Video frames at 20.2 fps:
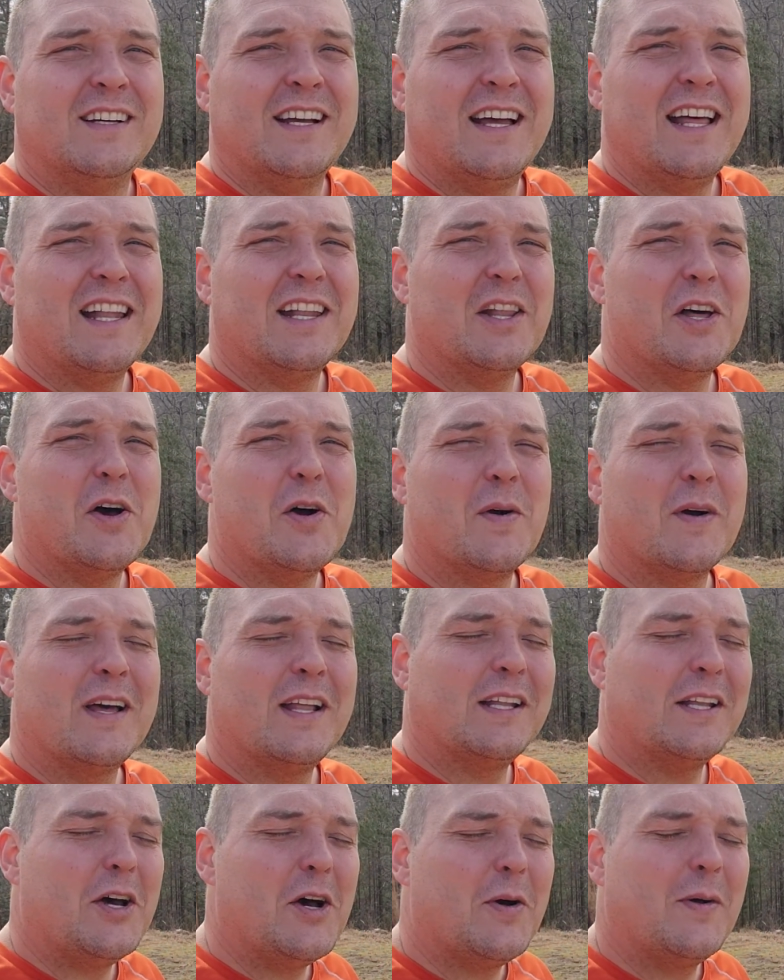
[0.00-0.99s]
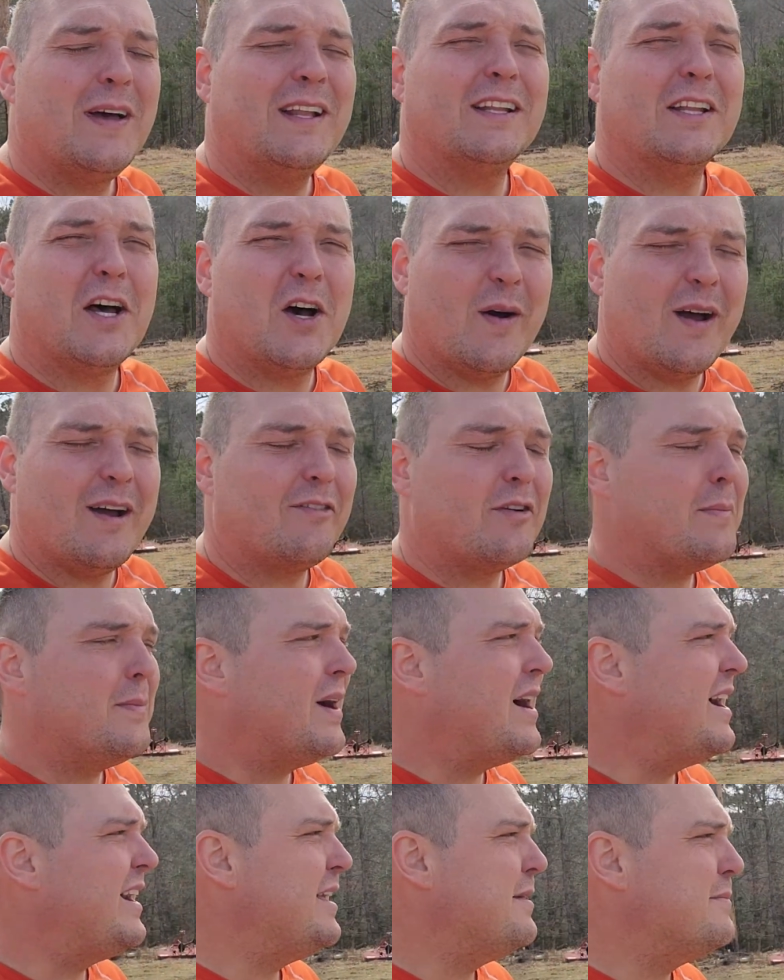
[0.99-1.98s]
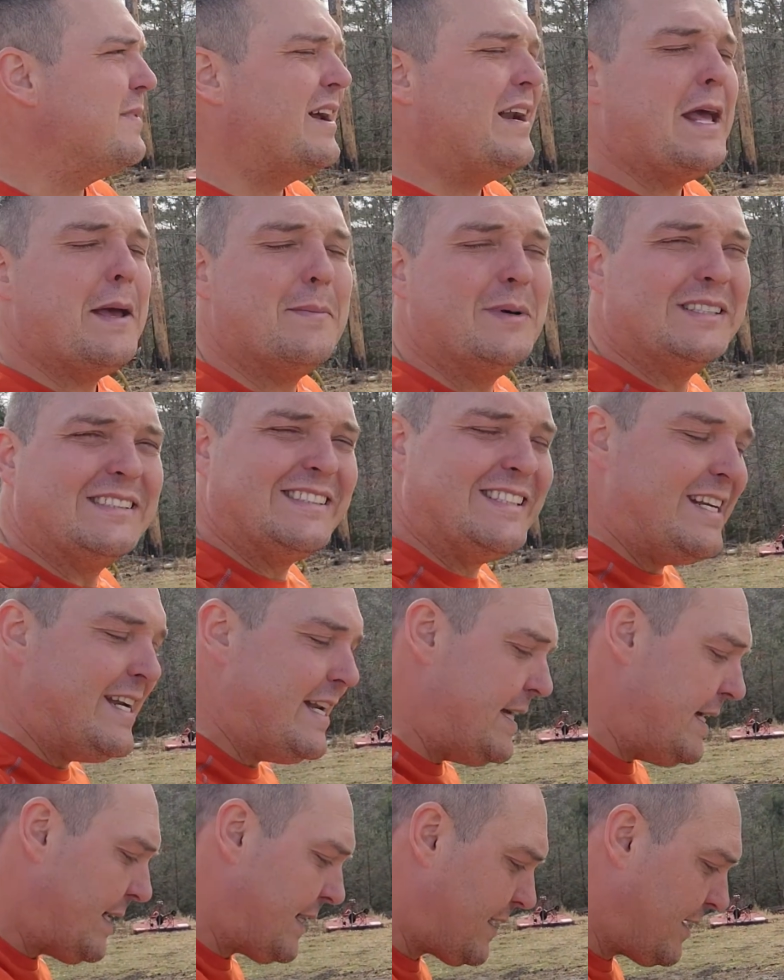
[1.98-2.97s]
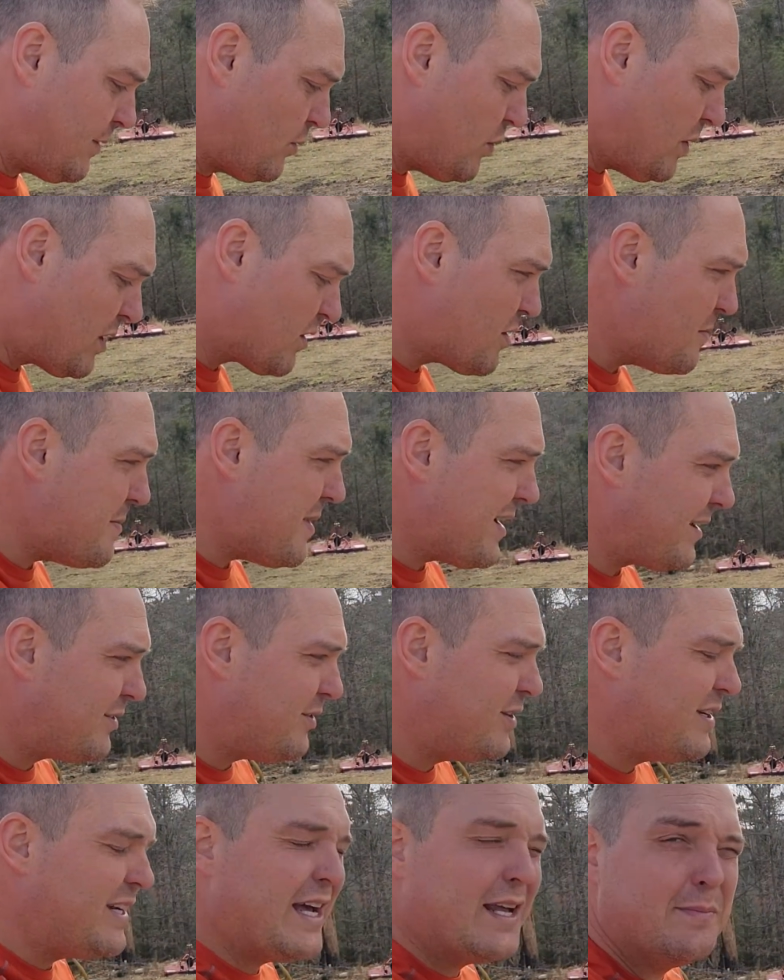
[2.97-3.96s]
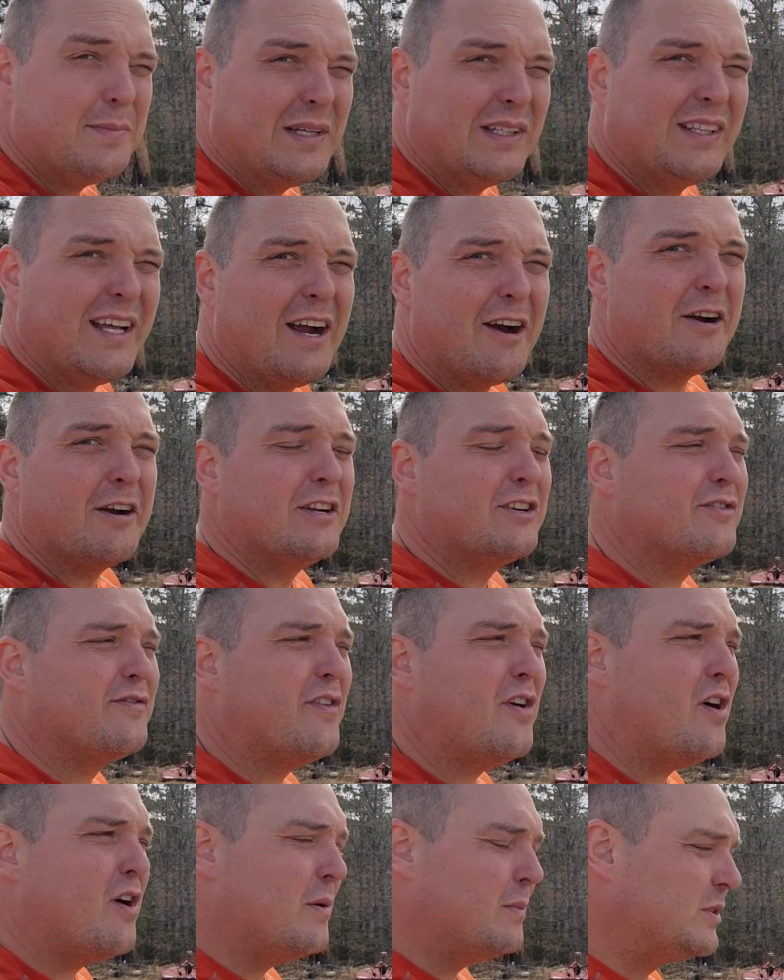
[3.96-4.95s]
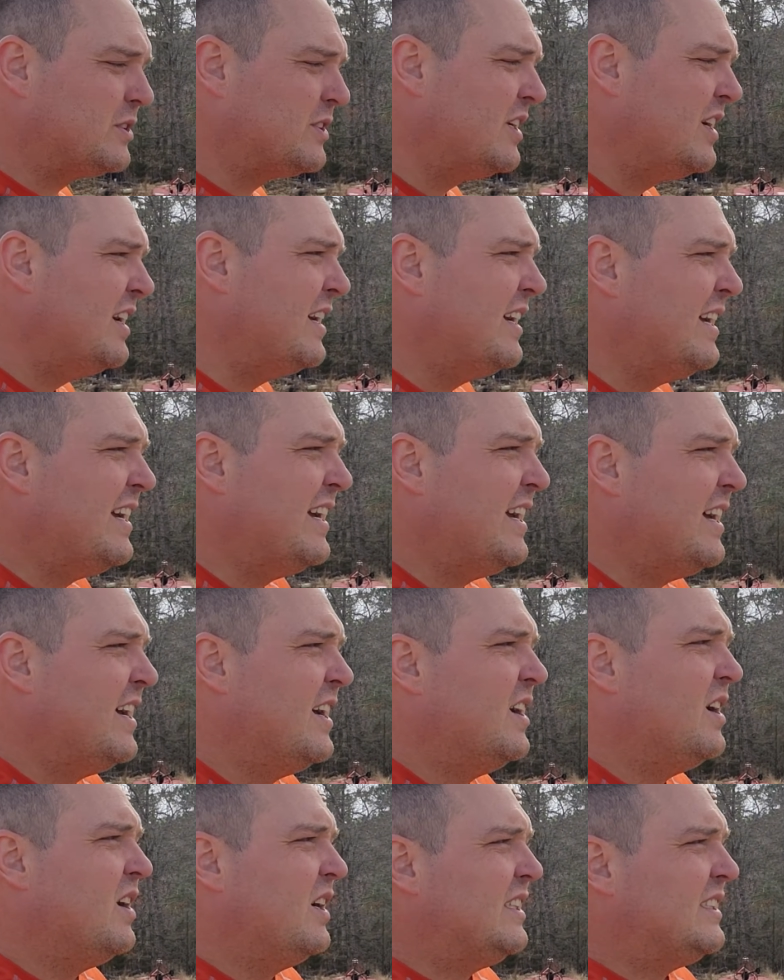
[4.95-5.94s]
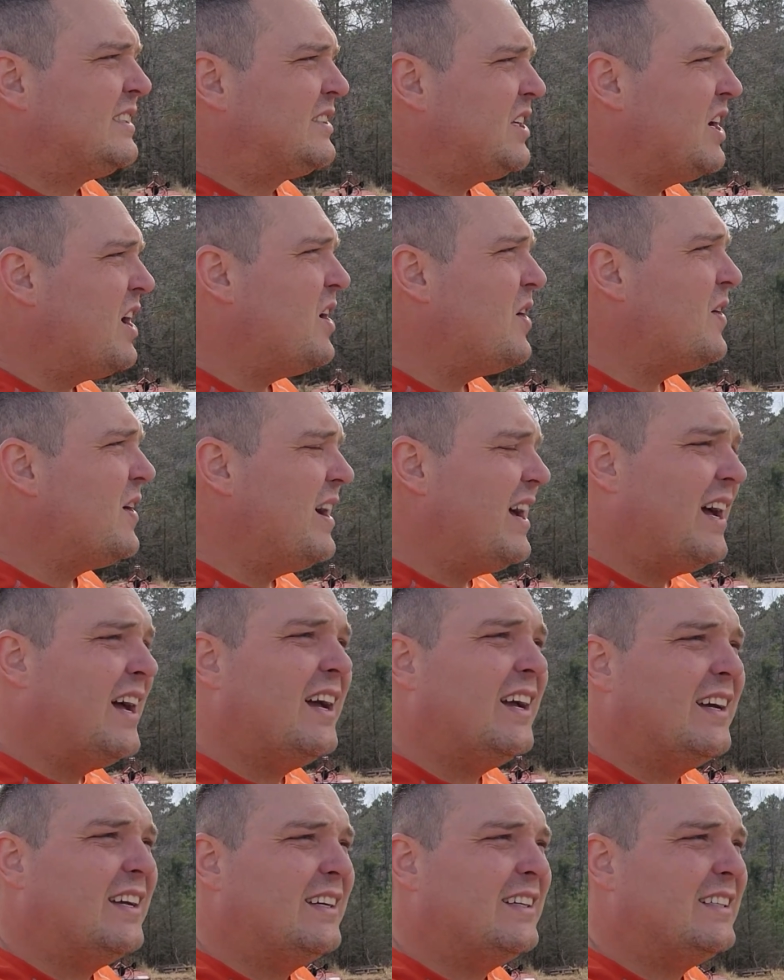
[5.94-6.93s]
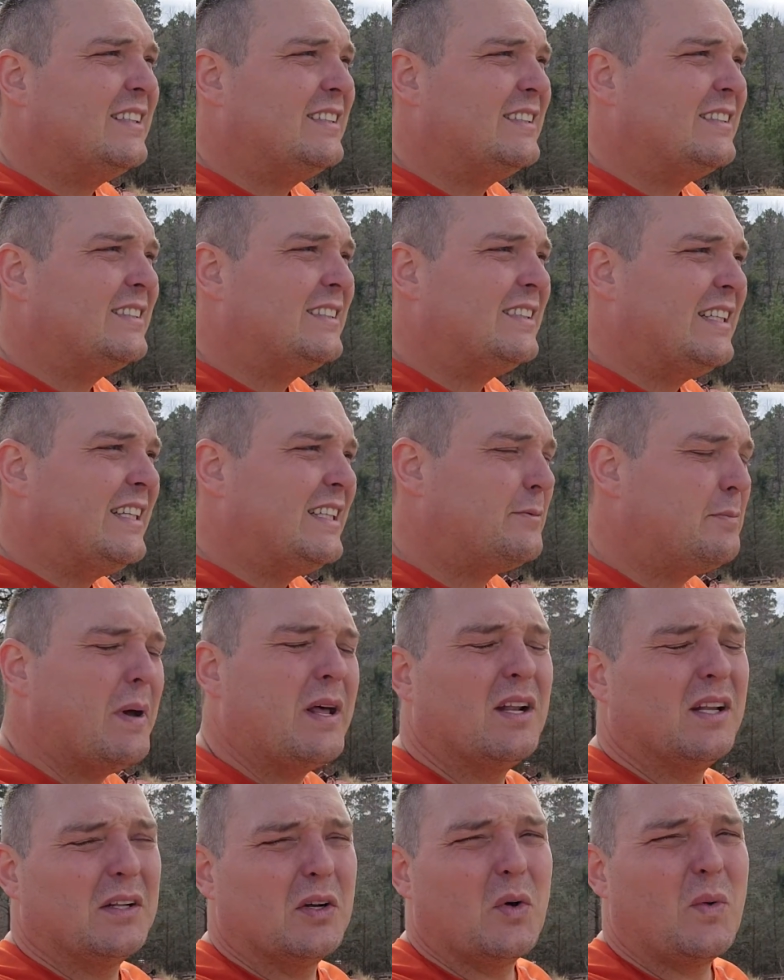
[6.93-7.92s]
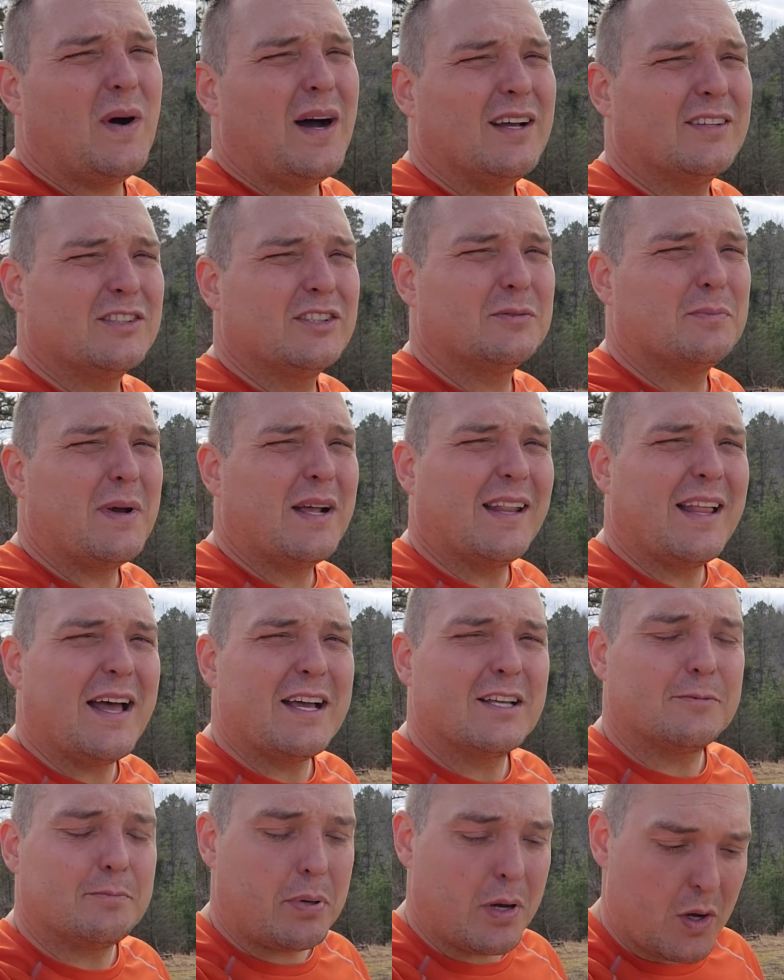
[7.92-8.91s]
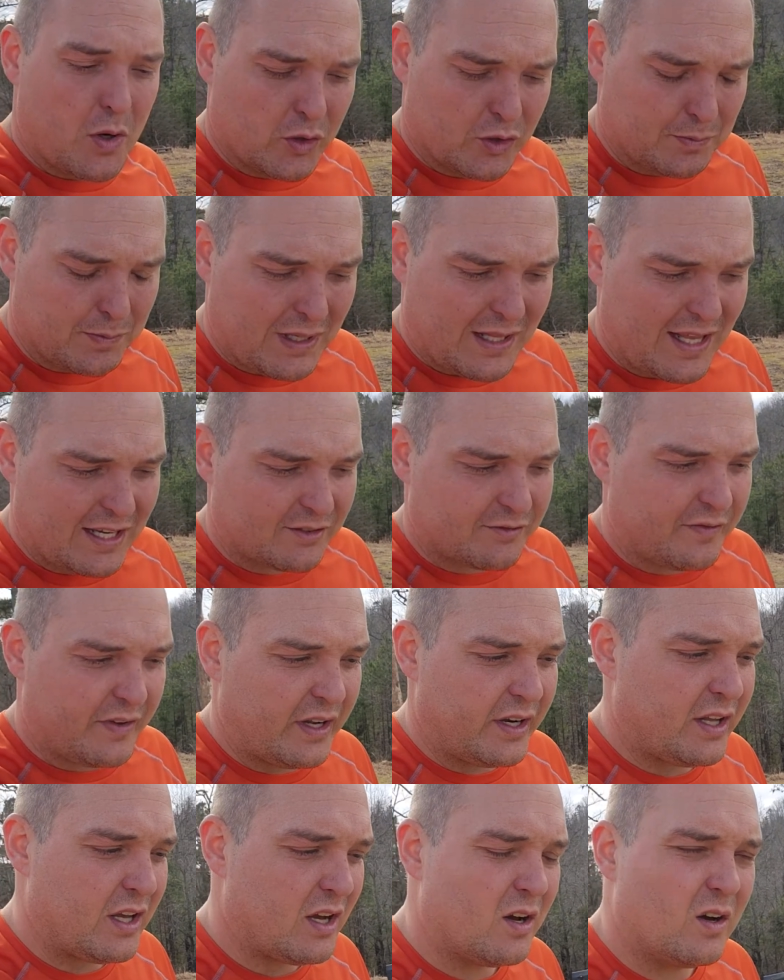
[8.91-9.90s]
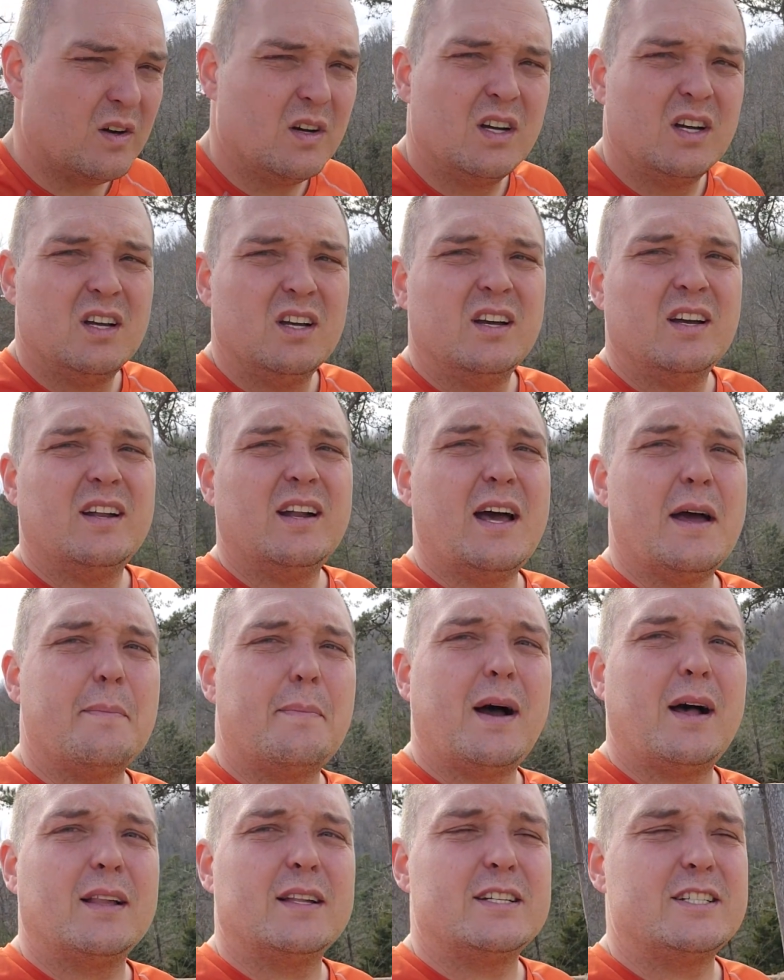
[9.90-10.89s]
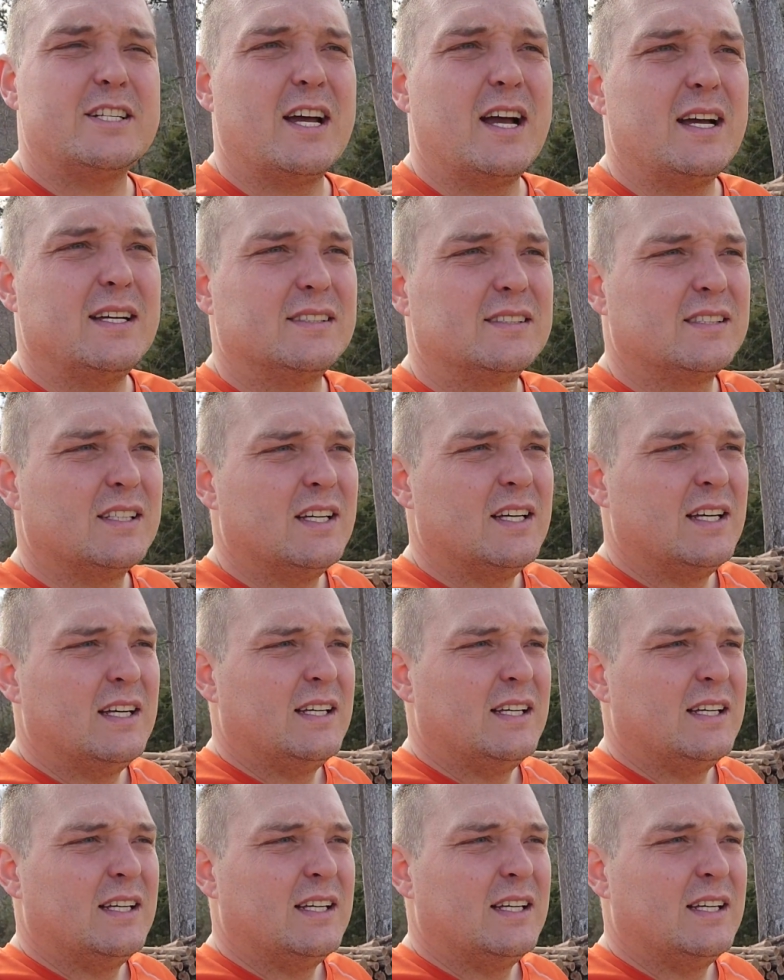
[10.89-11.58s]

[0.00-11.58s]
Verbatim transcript: Hello, hello, hello, everybody. My name is Nick. Welcome back to DenMill Heritage Farms. So, it's been a little while since my last post, my last video, and I apologize.